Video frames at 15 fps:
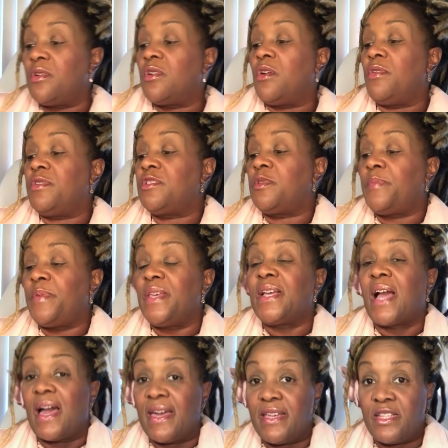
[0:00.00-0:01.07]
are going to be
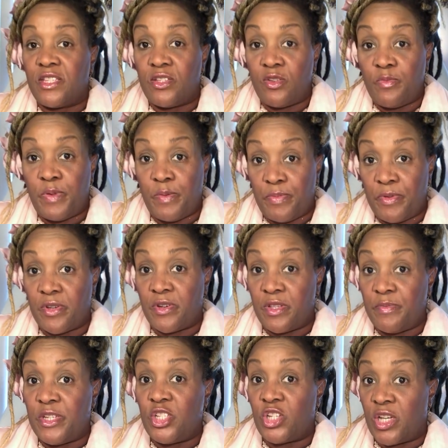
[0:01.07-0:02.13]
kind to you. People are going
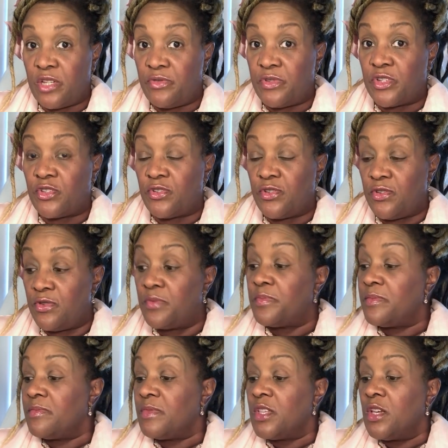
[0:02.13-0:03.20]
to be generous to you.
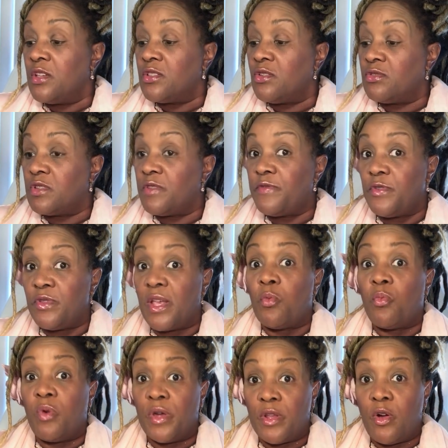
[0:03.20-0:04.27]
Those of you
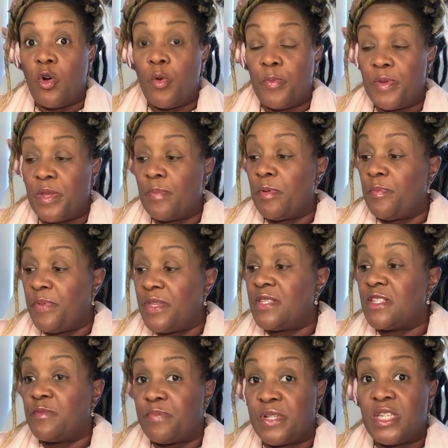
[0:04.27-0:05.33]
that want to open up a
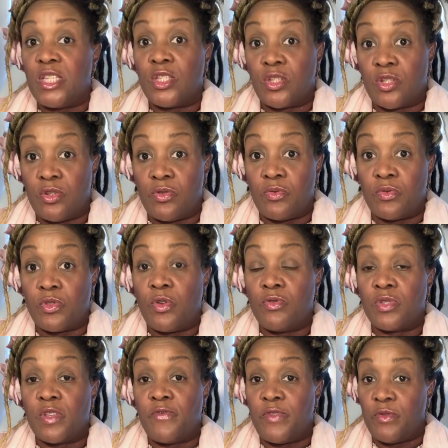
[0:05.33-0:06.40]
business, please do.
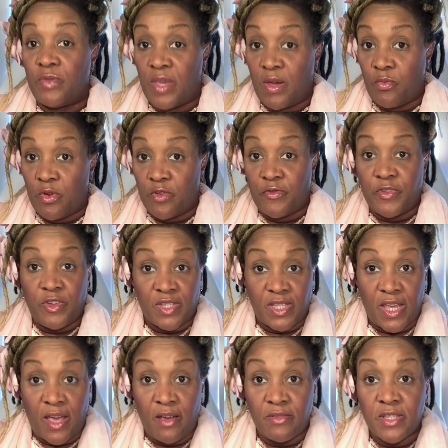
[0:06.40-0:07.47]
Those of you that work for
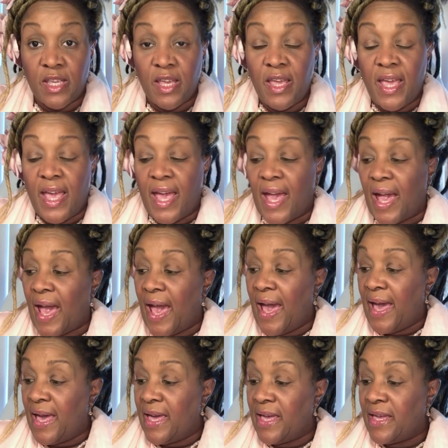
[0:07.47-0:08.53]
yourselves
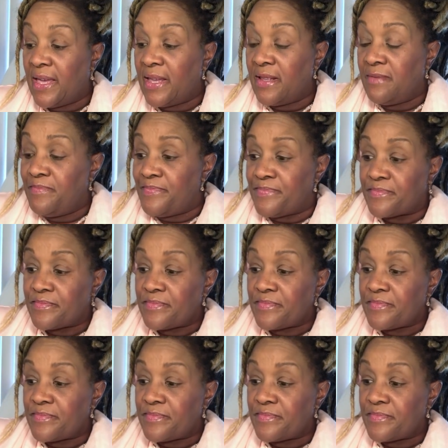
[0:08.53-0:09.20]
and